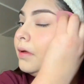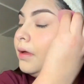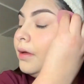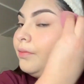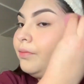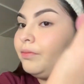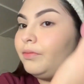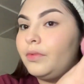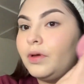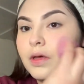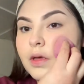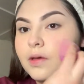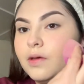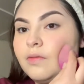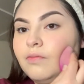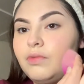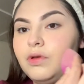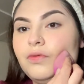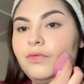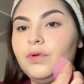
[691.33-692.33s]

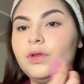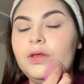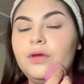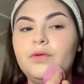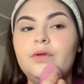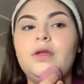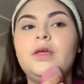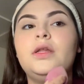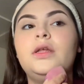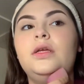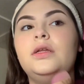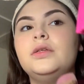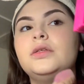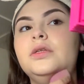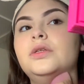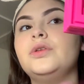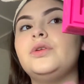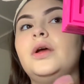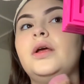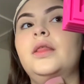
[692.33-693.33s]
I've been really needing
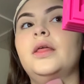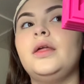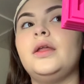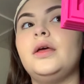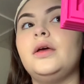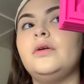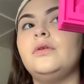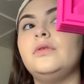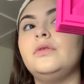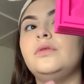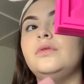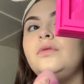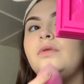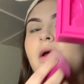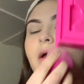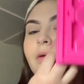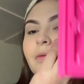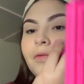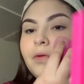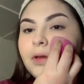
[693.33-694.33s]
to try that out.
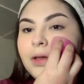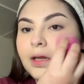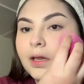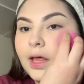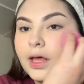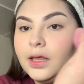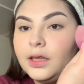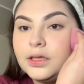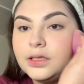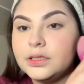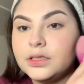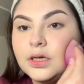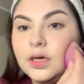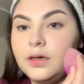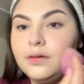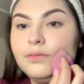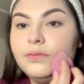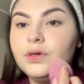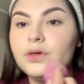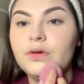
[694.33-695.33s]
Oh, I really like this
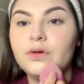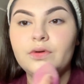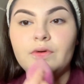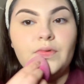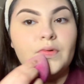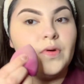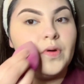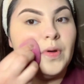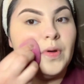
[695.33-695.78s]
combo.